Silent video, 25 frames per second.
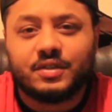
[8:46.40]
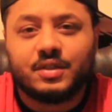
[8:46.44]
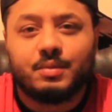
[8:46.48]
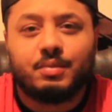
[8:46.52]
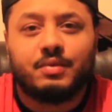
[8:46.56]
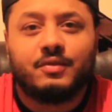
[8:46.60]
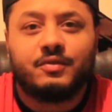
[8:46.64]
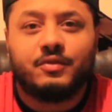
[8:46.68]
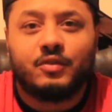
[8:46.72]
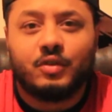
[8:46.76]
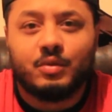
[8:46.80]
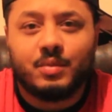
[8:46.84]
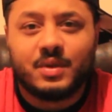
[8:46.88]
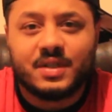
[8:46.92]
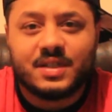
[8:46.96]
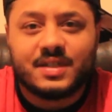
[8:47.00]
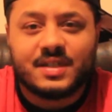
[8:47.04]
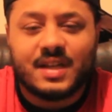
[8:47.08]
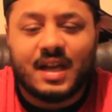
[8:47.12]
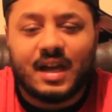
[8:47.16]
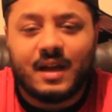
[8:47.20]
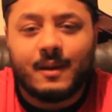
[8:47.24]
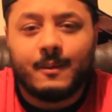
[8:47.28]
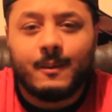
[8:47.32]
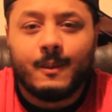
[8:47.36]
the performance
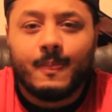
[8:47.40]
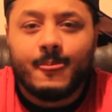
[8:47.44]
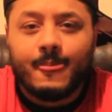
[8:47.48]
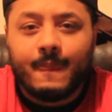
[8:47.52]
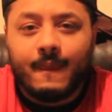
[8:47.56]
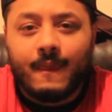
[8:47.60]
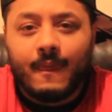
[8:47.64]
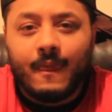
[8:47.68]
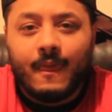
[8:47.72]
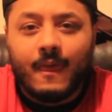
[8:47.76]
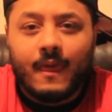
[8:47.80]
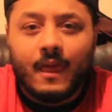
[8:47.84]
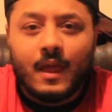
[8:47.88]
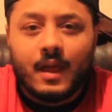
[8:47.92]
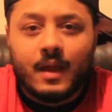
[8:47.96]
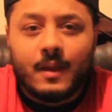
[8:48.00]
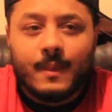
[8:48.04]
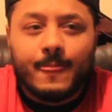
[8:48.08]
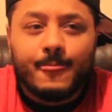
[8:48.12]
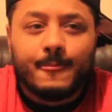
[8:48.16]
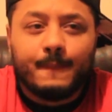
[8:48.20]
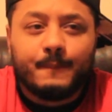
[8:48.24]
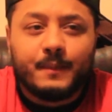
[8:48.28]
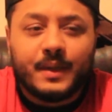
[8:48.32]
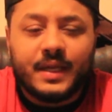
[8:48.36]
that
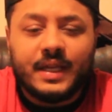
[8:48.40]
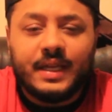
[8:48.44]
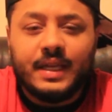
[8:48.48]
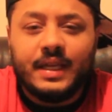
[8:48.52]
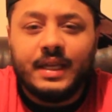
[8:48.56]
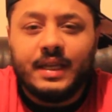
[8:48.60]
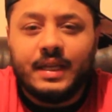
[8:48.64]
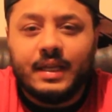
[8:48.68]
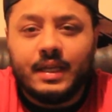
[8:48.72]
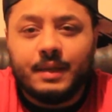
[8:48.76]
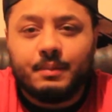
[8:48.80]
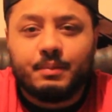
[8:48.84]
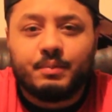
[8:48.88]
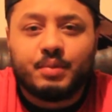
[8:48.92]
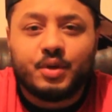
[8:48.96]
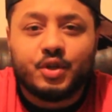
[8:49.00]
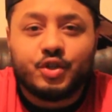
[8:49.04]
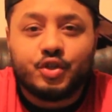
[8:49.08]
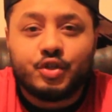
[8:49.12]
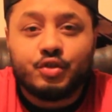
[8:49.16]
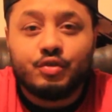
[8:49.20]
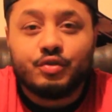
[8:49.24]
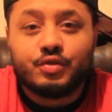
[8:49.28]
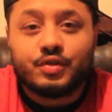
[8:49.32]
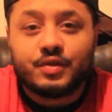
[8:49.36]
he
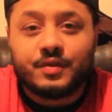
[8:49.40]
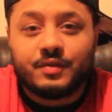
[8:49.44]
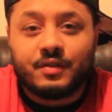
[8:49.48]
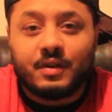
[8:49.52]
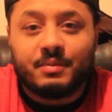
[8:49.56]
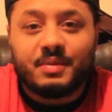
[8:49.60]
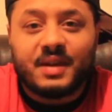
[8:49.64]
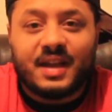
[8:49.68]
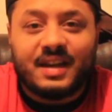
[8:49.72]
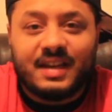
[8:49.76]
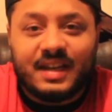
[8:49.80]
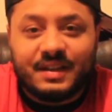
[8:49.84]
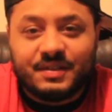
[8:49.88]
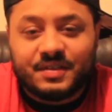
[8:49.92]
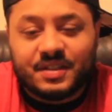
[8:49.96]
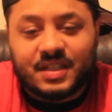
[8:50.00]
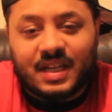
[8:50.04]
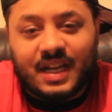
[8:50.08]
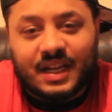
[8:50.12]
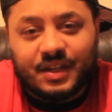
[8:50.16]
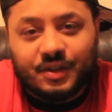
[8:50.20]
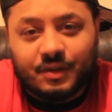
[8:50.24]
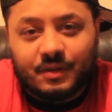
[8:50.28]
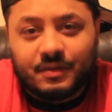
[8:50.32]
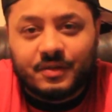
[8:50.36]
produced from that left
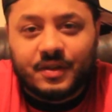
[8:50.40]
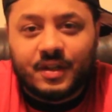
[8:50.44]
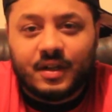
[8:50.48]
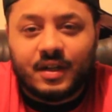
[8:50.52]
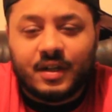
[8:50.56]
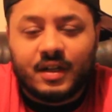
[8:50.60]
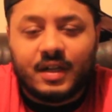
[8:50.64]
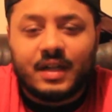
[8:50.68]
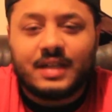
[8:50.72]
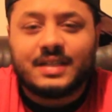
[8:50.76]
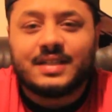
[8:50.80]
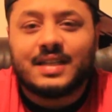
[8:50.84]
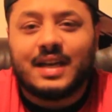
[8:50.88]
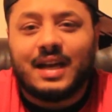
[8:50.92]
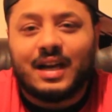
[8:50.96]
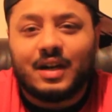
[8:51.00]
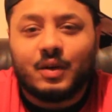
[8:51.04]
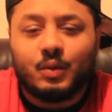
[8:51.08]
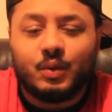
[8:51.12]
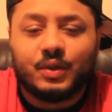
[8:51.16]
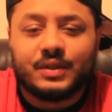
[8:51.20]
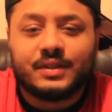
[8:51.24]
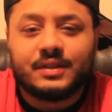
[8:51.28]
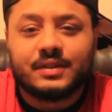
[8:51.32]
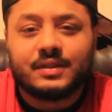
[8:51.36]
side of the attack
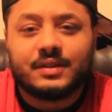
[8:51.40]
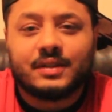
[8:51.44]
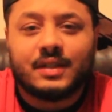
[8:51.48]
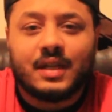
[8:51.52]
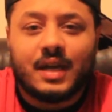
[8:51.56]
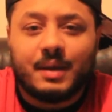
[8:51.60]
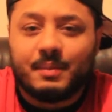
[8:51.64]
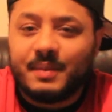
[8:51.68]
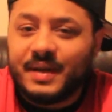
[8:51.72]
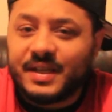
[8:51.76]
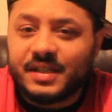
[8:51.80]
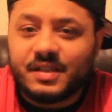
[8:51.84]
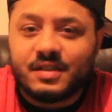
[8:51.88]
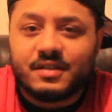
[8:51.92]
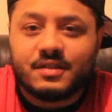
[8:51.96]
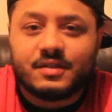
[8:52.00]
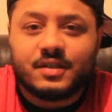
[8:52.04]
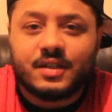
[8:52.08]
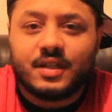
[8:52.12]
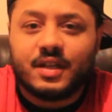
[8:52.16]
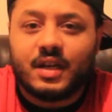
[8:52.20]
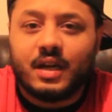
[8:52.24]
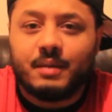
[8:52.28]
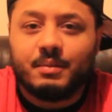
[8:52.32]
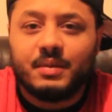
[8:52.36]
was immense,
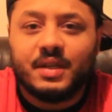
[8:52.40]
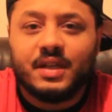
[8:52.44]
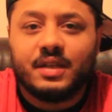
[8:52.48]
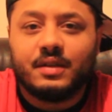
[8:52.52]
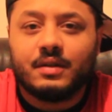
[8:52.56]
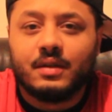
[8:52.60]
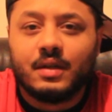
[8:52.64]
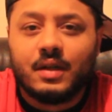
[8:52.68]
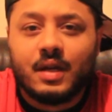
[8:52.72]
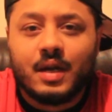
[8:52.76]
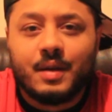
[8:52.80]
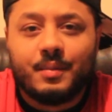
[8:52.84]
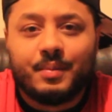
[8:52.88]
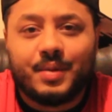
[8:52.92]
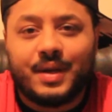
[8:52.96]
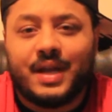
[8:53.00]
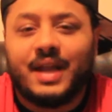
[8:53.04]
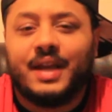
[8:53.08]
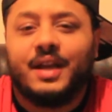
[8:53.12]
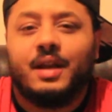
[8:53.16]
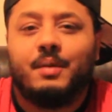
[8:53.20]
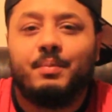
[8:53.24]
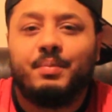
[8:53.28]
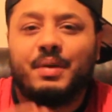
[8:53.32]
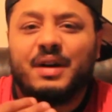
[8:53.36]
you know what I mean?
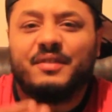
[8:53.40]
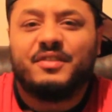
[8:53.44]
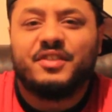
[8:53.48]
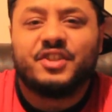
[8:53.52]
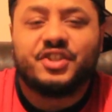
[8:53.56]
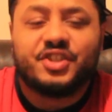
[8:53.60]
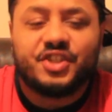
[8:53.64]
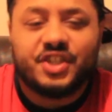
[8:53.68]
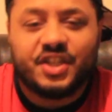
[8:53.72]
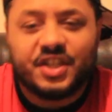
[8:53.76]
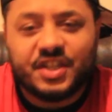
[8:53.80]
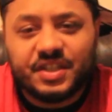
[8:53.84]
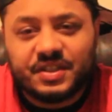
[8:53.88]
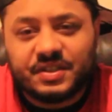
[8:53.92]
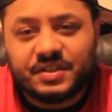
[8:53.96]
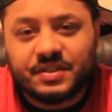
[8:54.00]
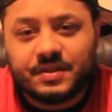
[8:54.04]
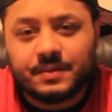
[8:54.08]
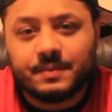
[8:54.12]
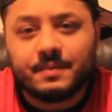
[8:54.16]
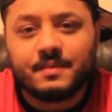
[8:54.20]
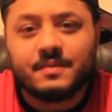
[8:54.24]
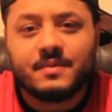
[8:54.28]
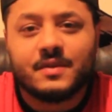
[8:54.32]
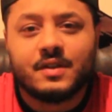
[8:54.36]
Playing above his
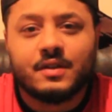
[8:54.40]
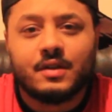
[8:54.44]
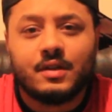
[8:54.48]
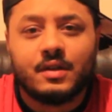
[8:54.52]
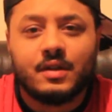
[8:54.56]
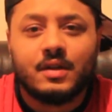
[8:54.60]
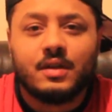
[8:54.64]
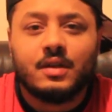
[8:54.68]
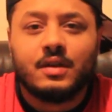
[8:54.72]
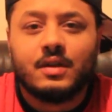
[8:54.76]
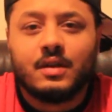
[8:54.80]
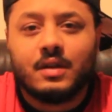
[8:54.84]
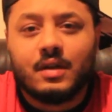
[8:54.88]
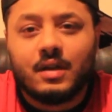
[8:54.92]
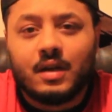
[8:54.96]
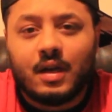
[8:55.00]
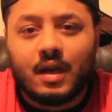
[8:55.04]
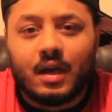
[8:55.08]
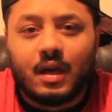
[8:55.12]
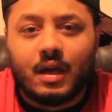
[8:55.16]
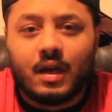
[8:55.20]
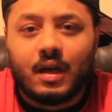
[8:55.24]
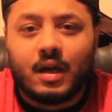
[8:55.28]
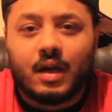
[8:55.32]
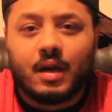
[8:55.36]
years,
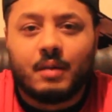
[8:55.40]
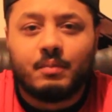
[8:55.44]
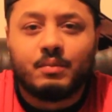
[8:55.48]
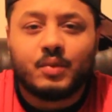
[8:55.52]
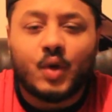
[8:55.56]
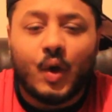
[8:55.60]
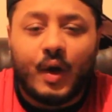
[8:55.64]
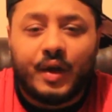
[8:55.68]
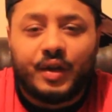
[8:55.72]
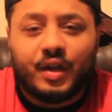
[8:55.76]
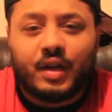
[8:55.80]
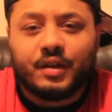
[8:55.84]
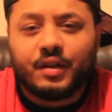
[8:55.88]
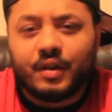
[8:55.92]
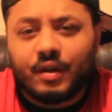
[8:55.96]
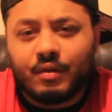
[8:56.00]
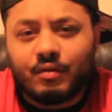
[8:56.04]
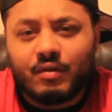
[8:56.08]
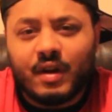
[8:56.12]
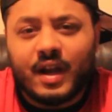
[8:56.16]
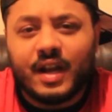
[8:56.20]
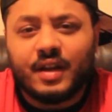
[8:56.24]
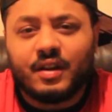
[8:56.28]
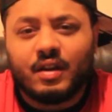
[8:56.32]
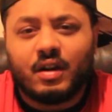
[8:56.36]
going under the
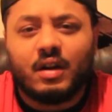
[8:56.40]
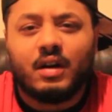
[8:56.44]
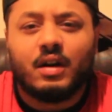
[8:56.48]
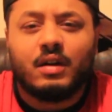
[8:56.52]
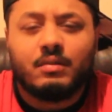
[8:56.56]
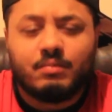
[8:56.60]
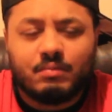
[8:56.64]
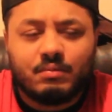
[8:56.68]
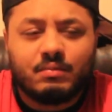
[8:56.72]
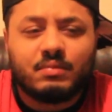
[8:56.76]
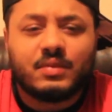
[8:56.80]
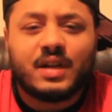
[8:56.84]
radar,